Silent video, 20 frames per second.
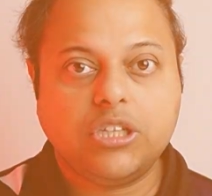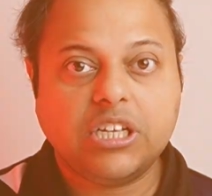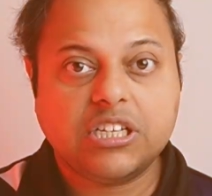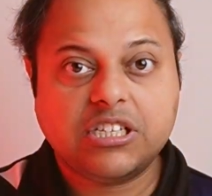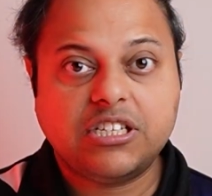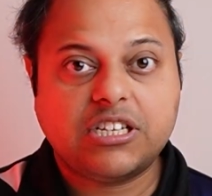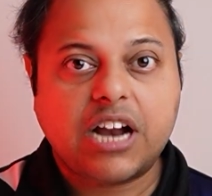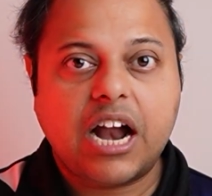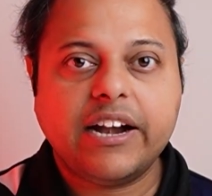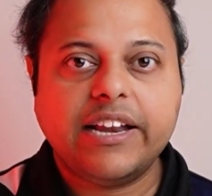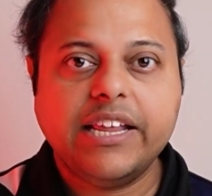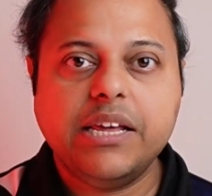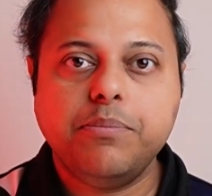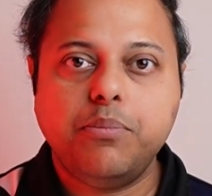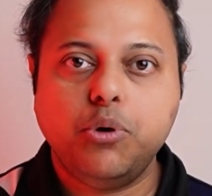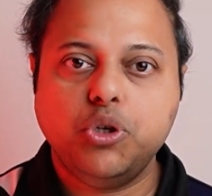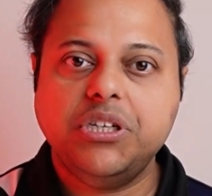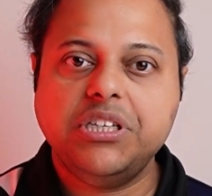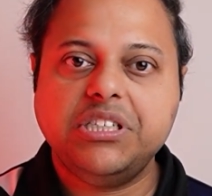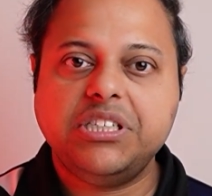the starting
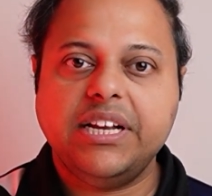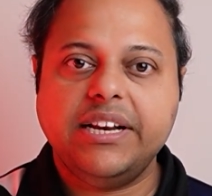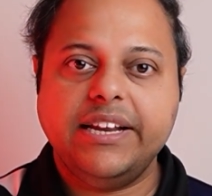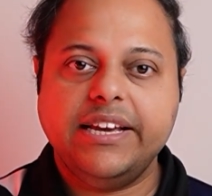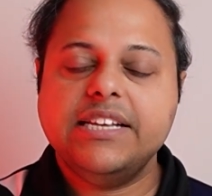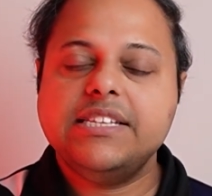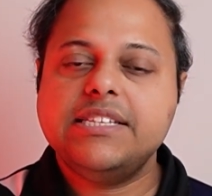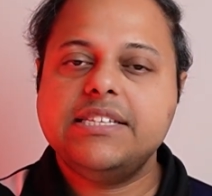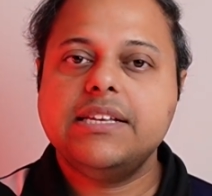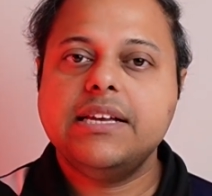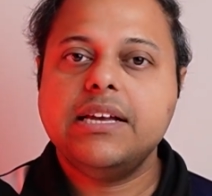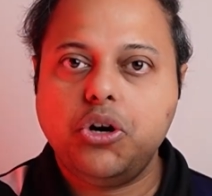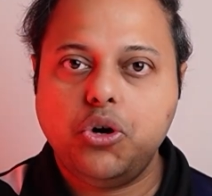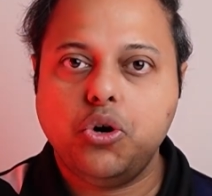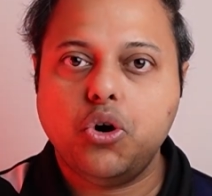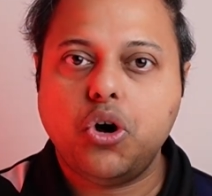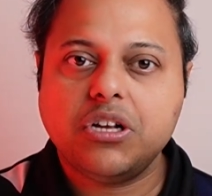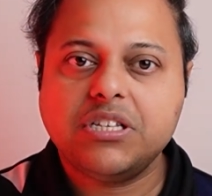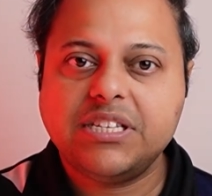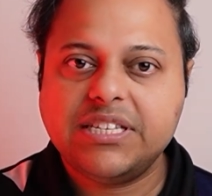position is
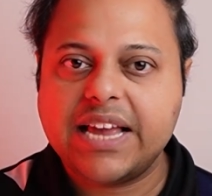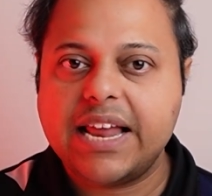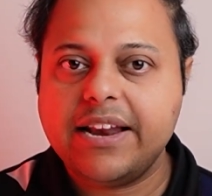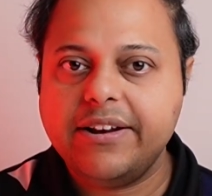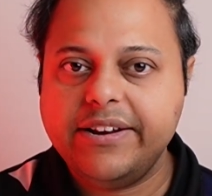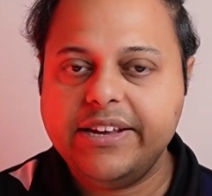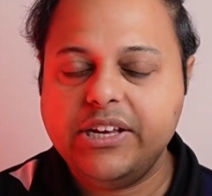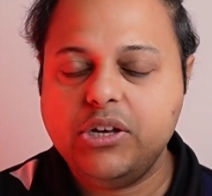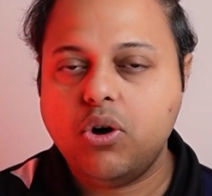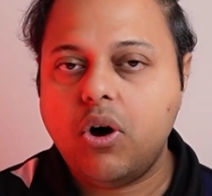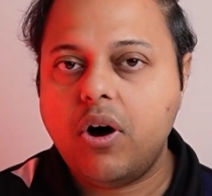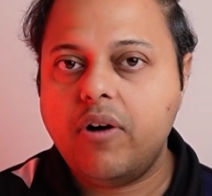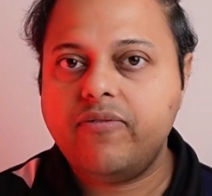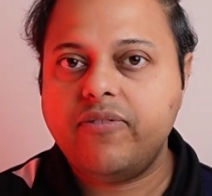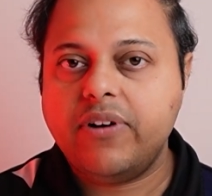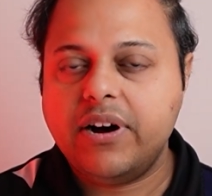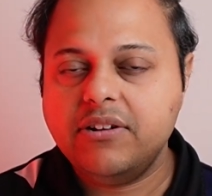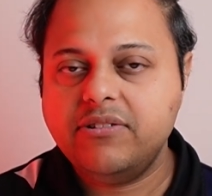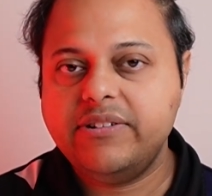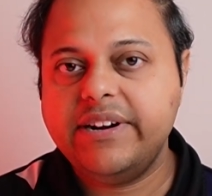gross salary
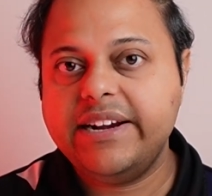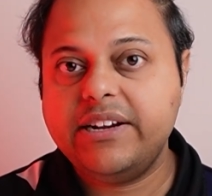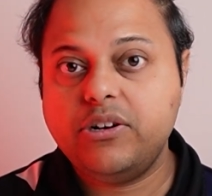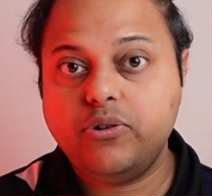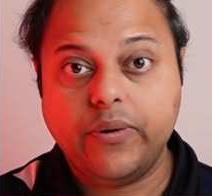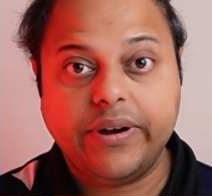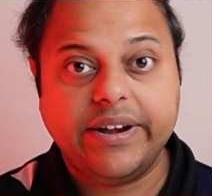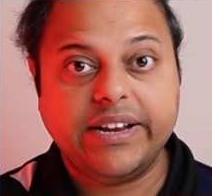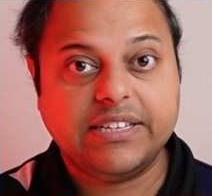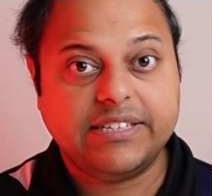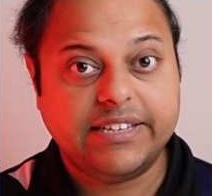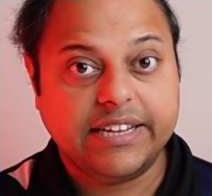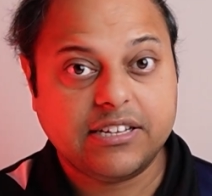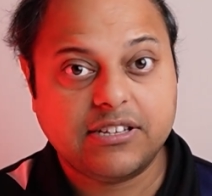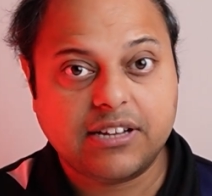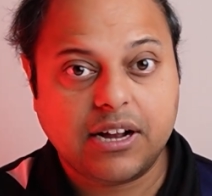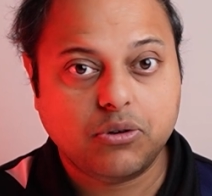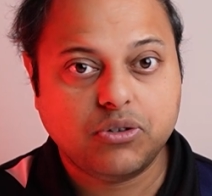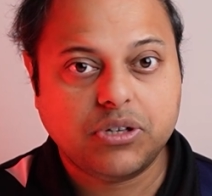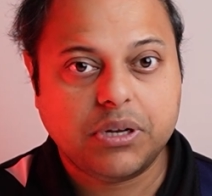of
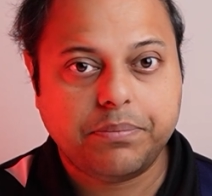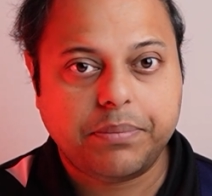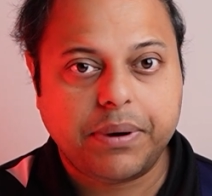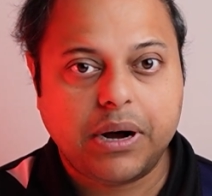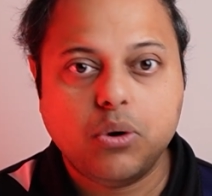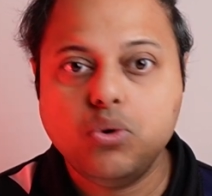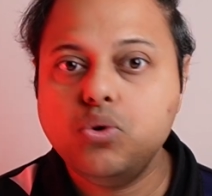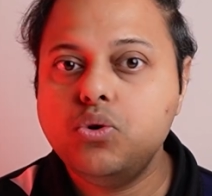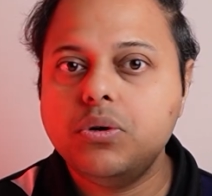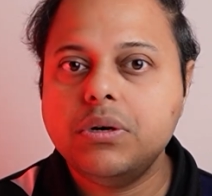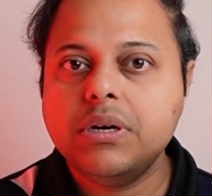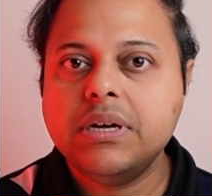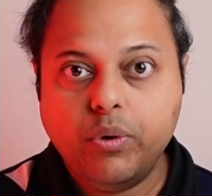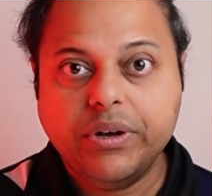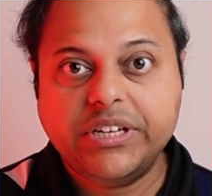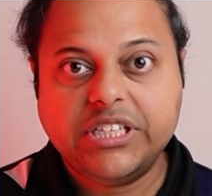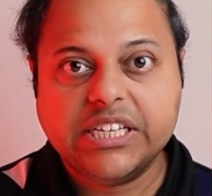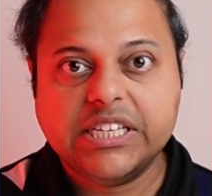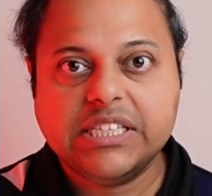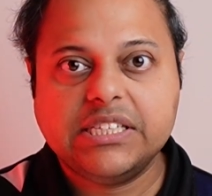£126,000,
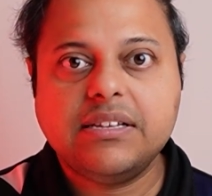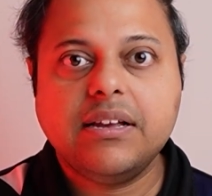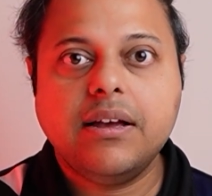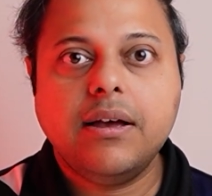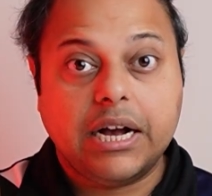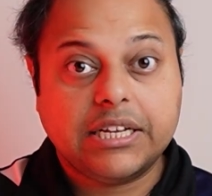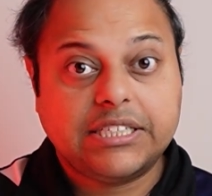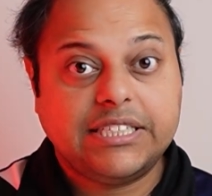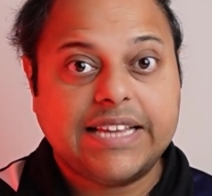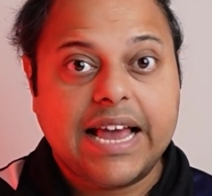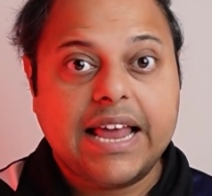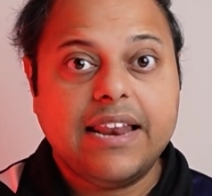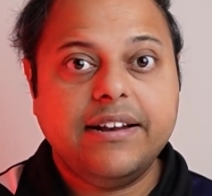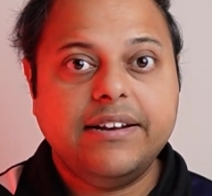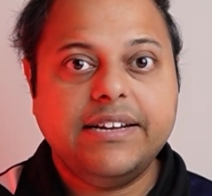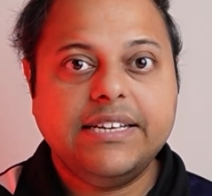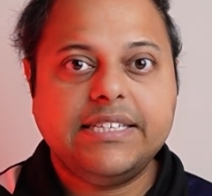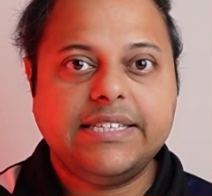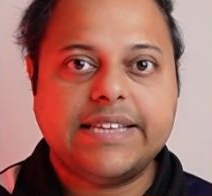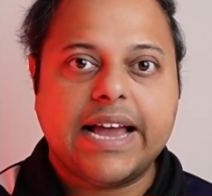which is a
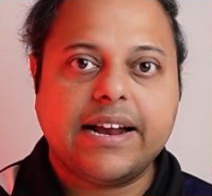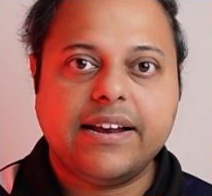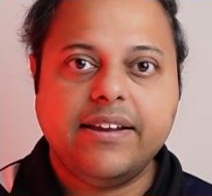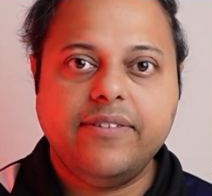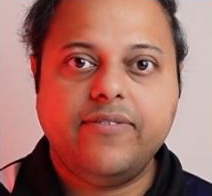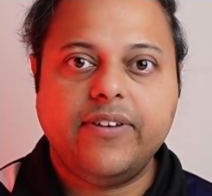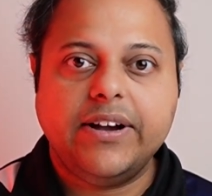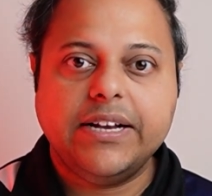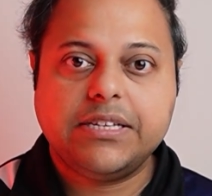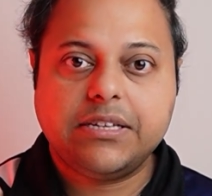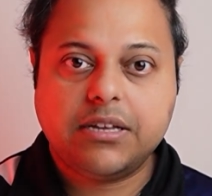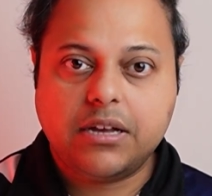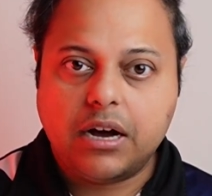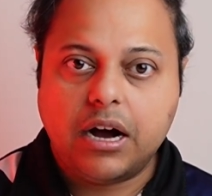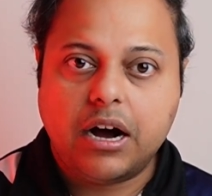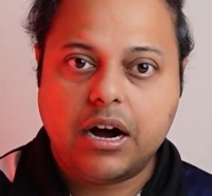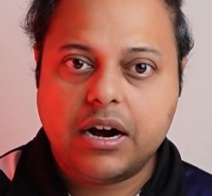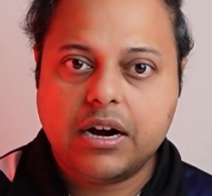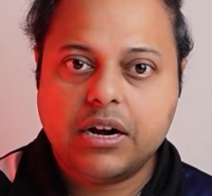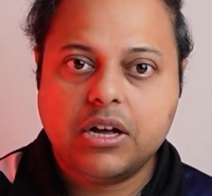salary sacrifice
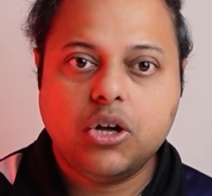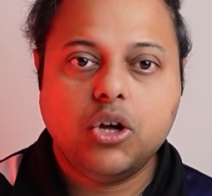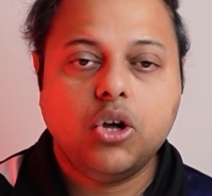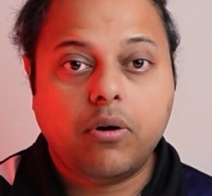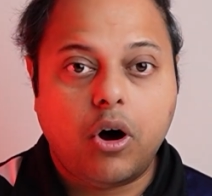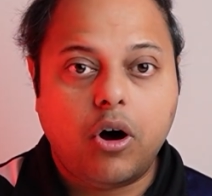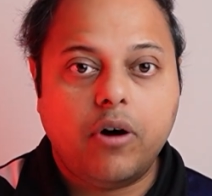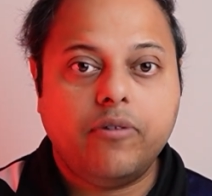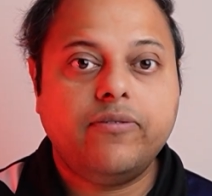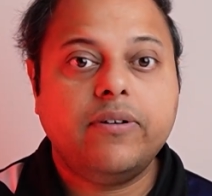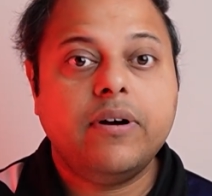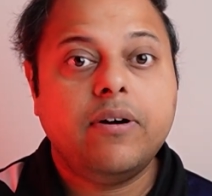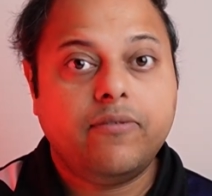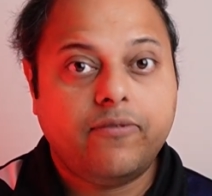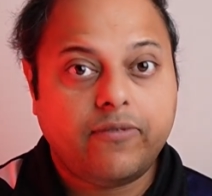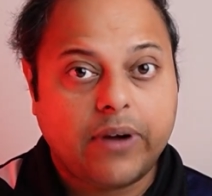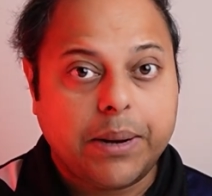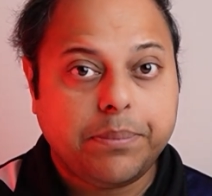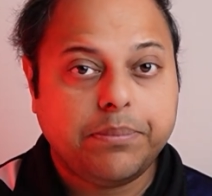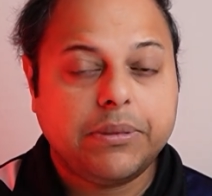card of
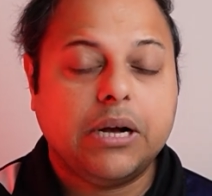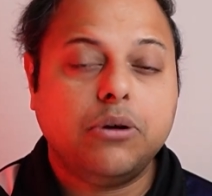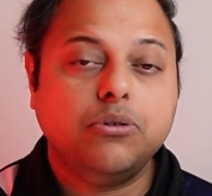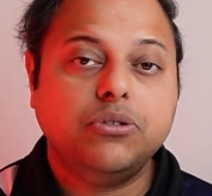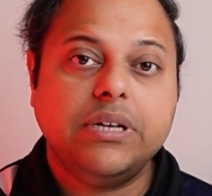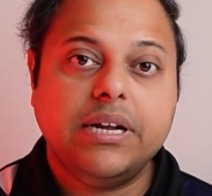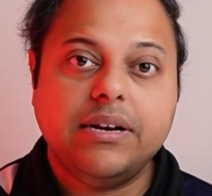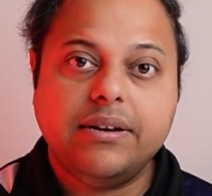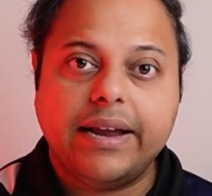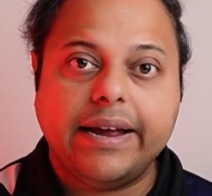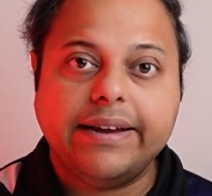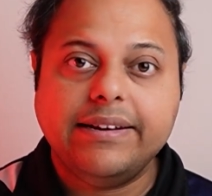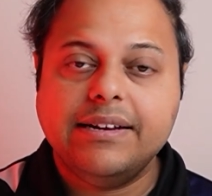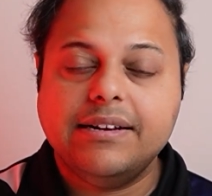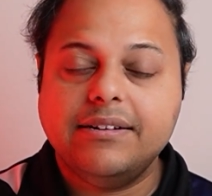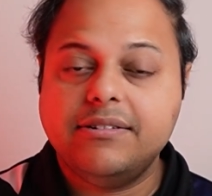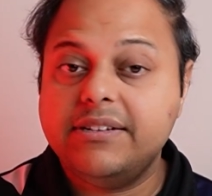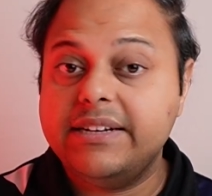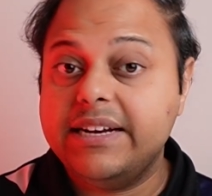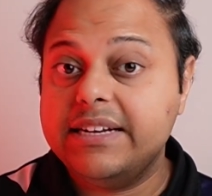
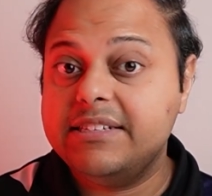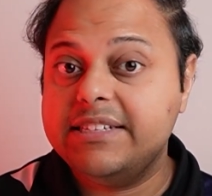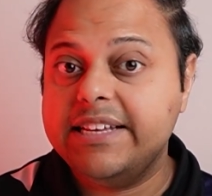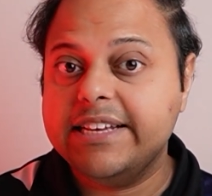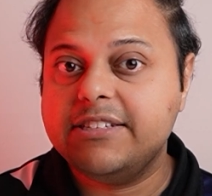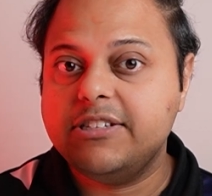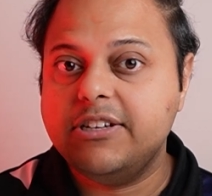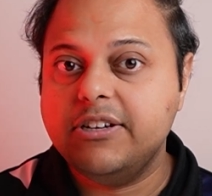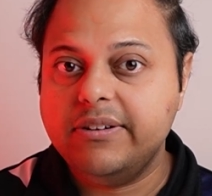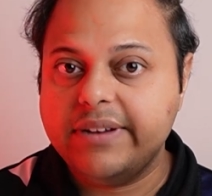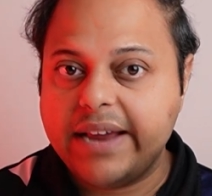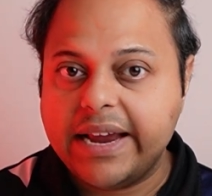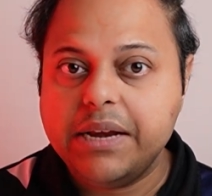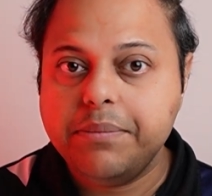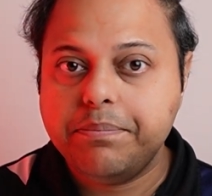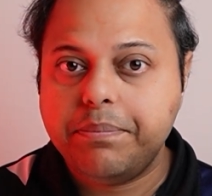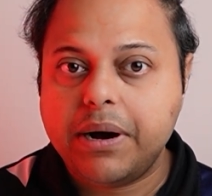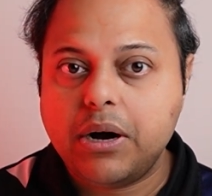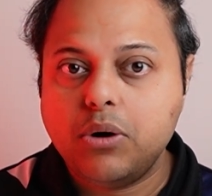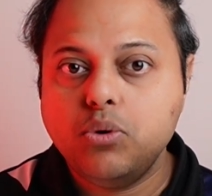
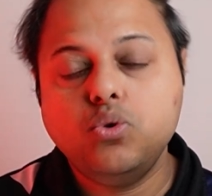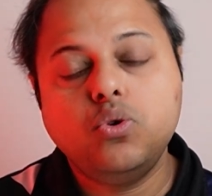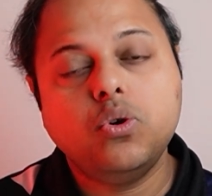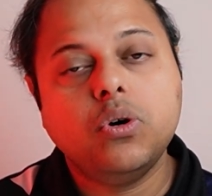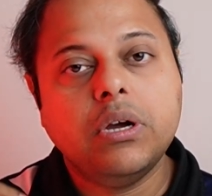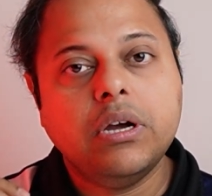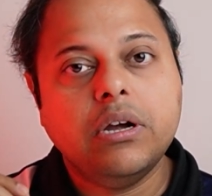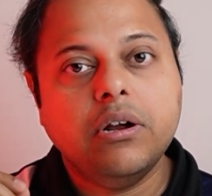£5,969,